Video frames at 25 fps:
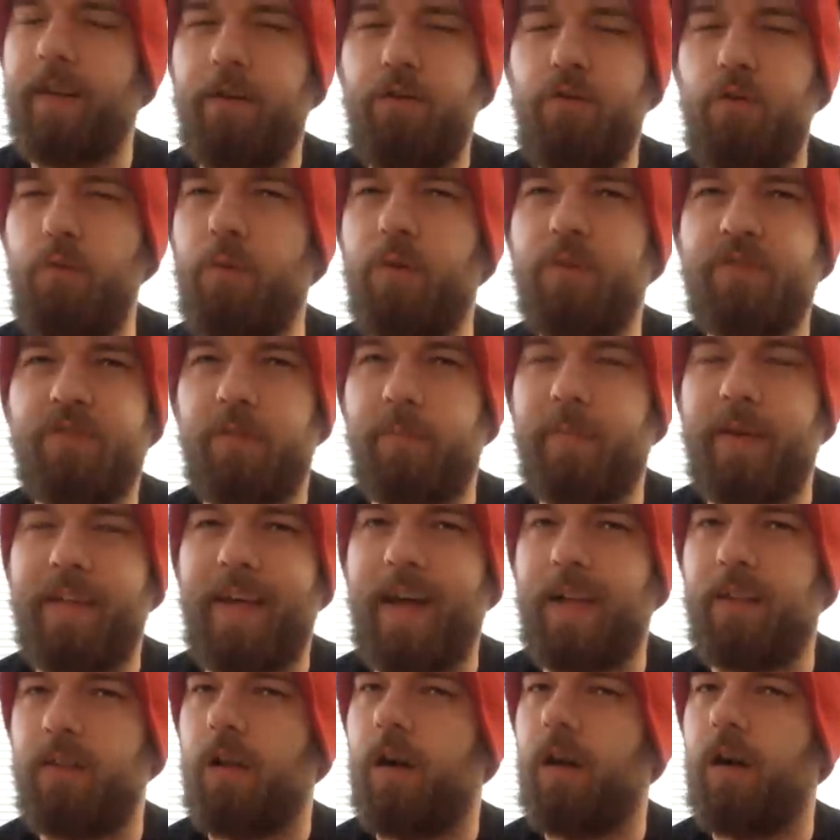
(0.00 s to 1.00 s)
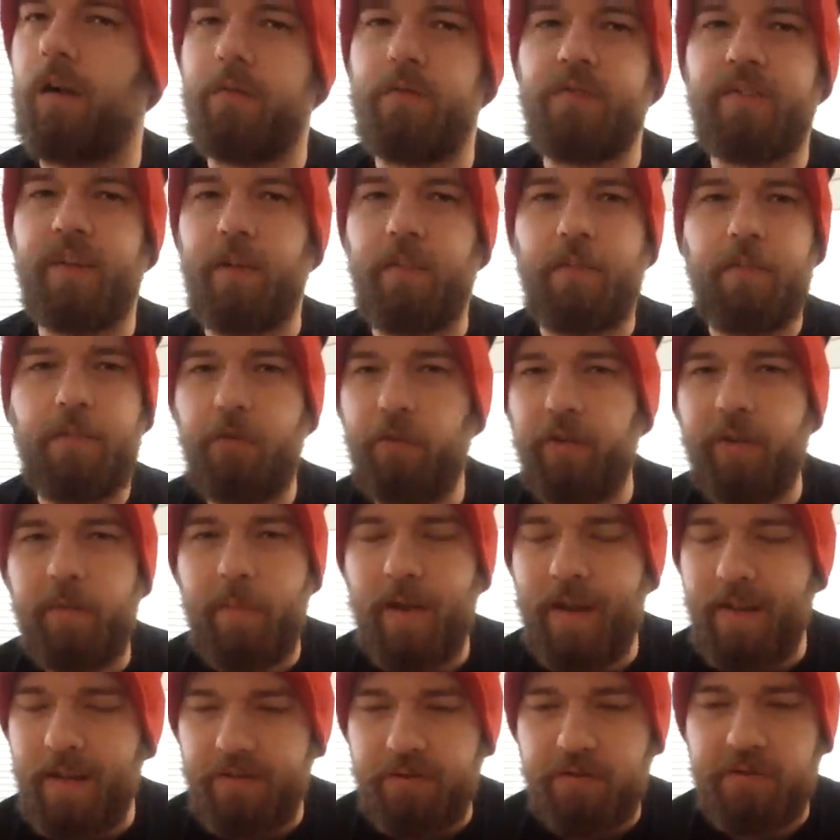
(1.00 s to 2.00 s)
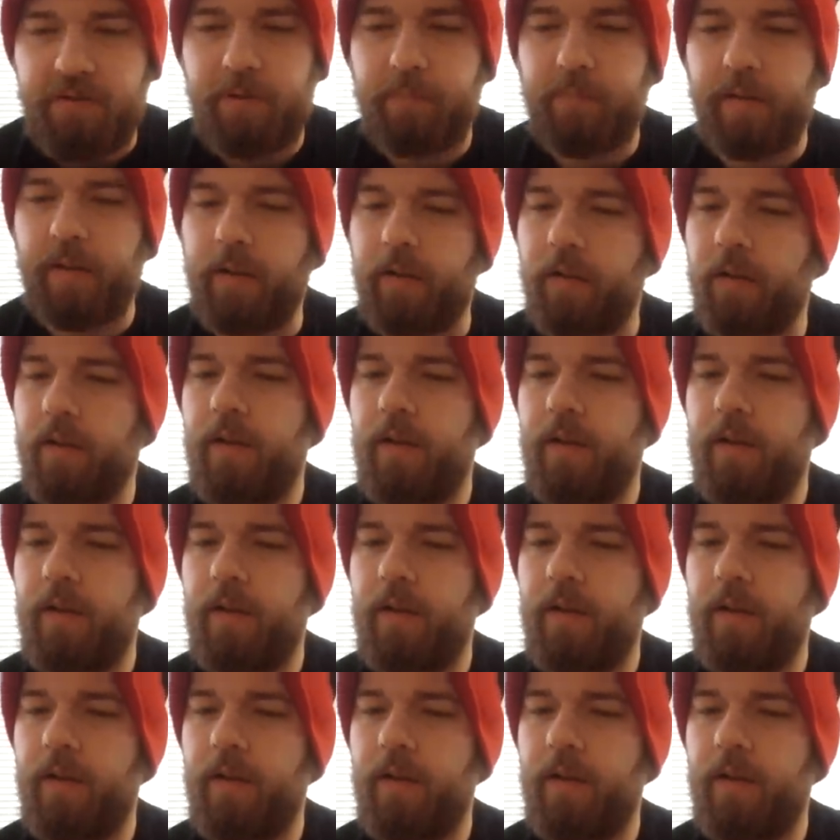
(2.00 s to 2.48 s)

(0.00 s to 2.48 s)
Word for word: I knew it wasn't going to be that long. It was like 30 minutes or something.